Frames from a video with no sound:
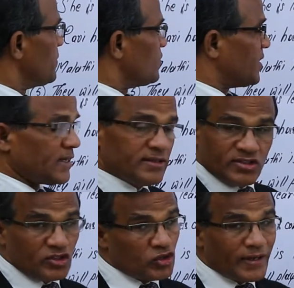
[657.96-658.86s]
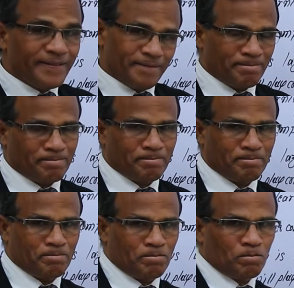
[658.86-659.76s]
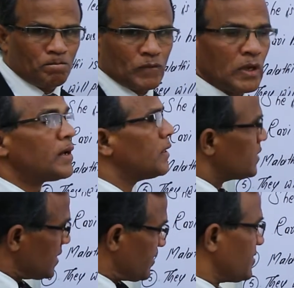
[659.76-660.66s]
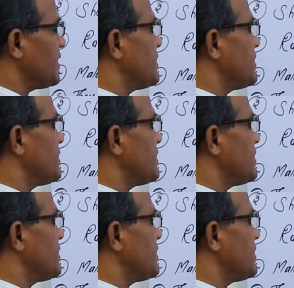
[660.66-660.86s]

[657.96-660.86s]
music, isn't she? This is the